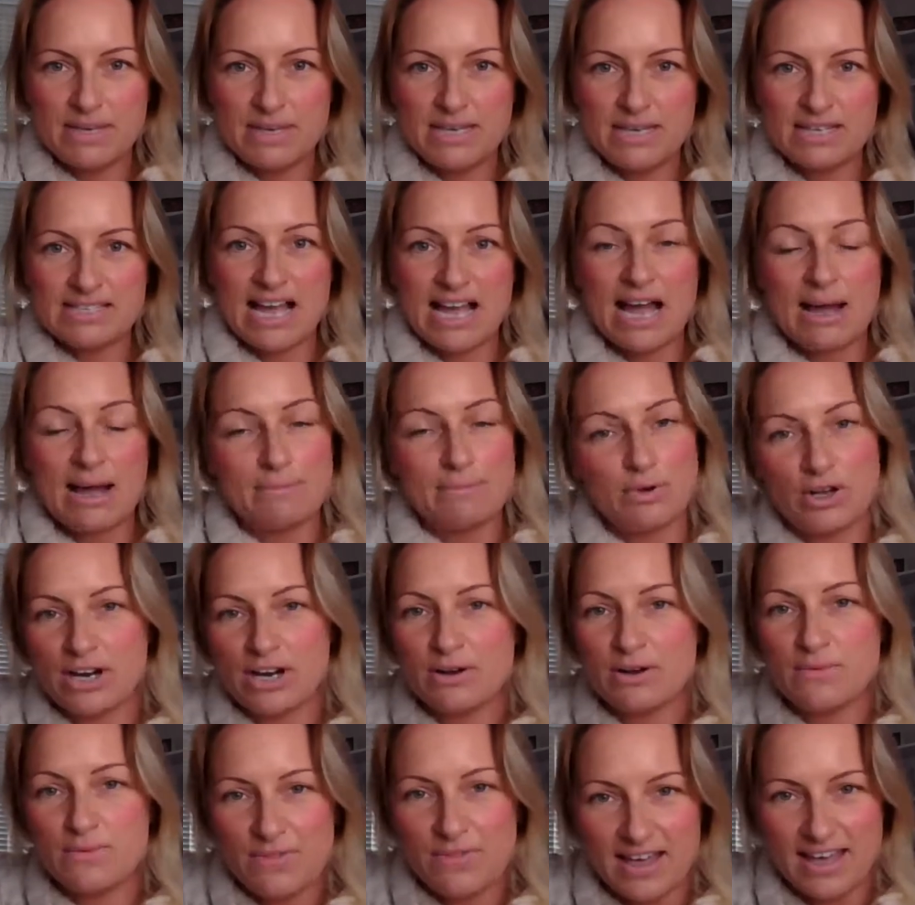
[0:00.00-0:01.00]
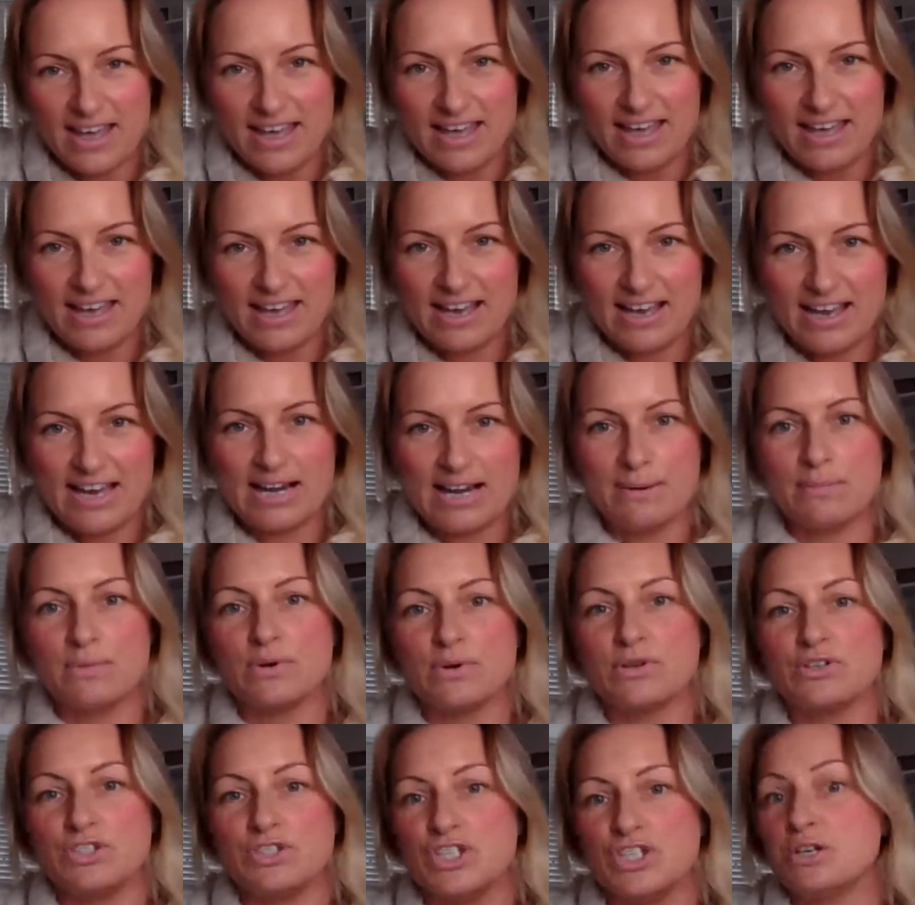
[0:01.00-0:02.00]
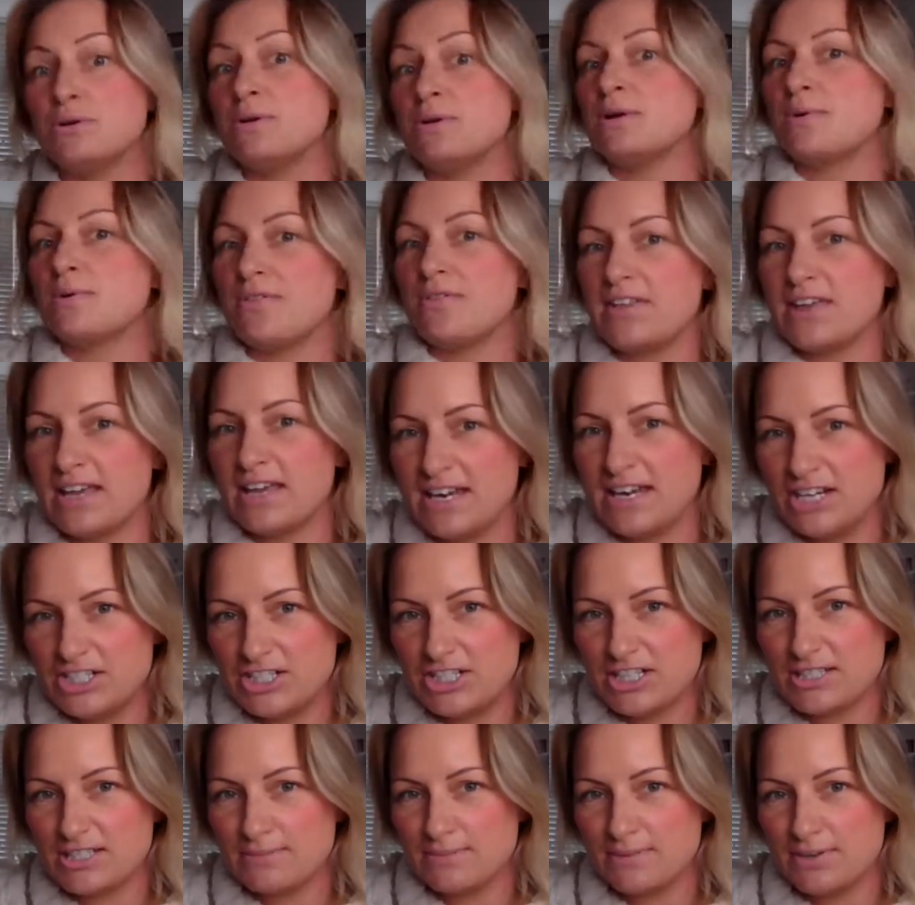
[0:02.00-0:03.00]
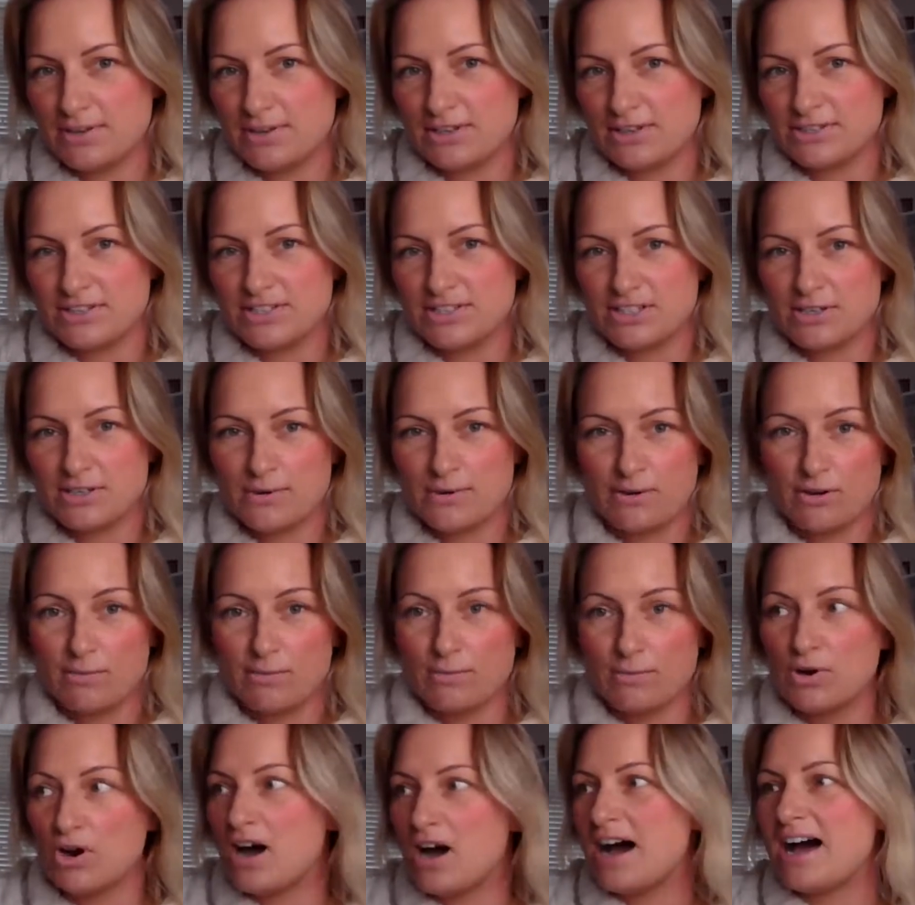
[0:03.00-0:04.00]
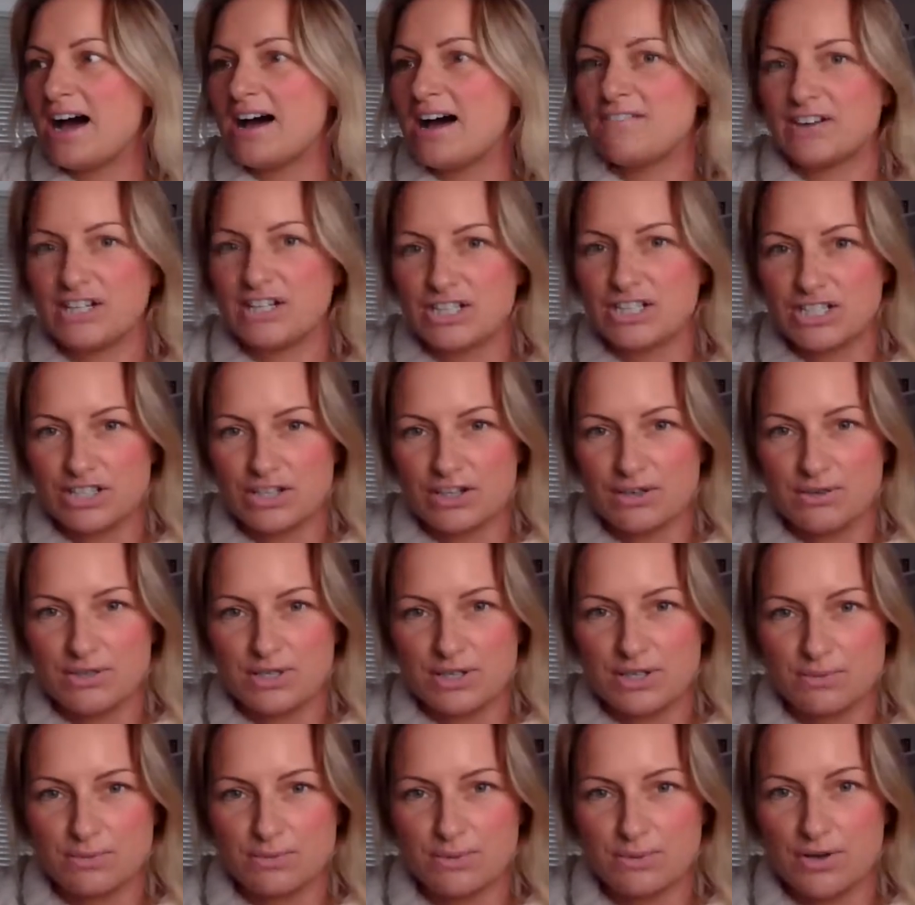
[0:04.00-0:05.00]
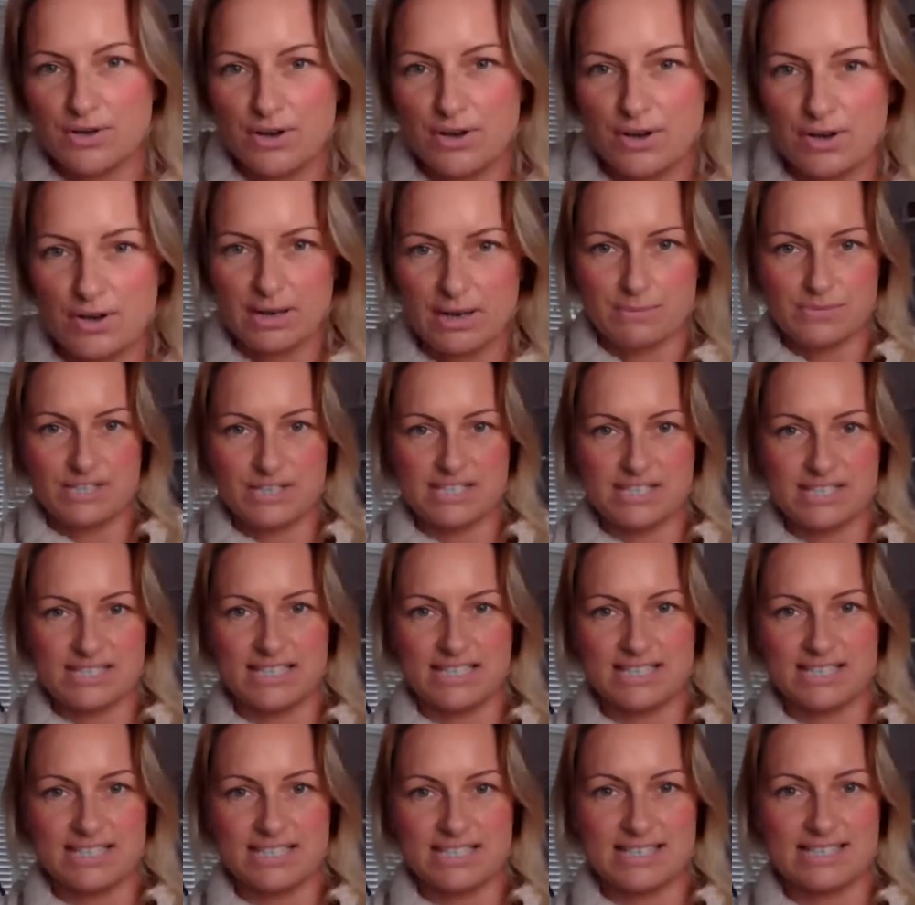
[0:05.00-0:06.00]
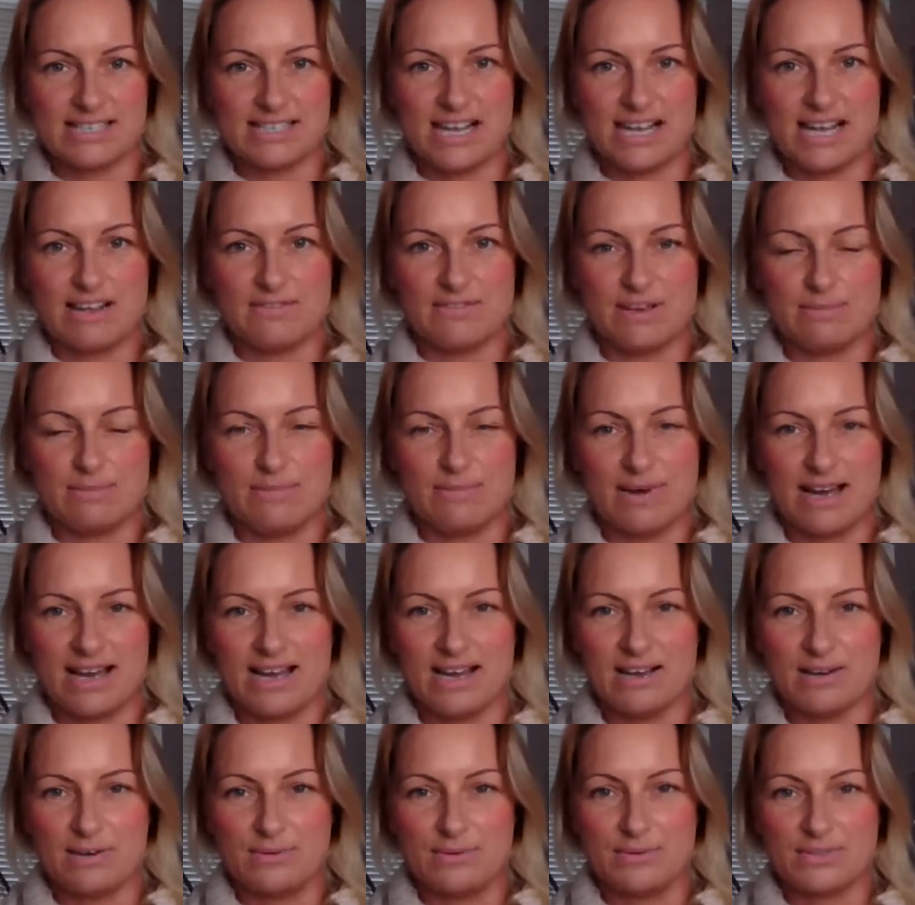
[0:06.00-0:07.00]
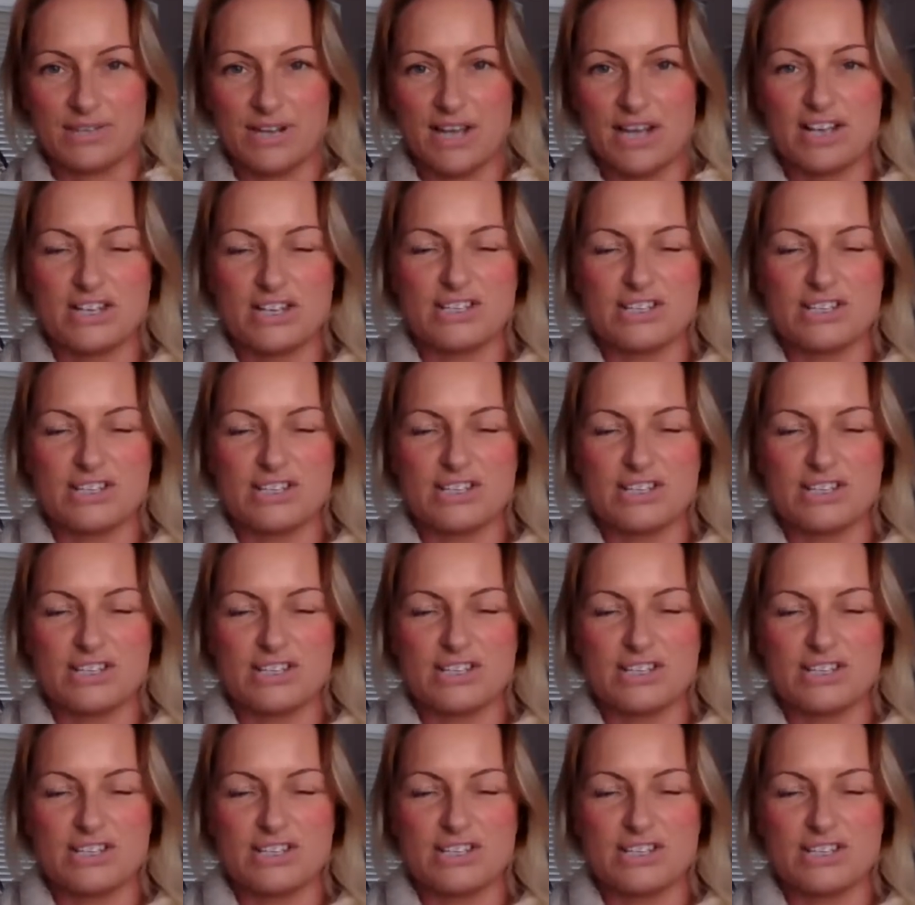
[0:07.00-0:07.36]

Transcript: because I'm not out there and I'm not doing what the NHS workers are doing. I'm not having to go to work. I'm just sitting safe in my house.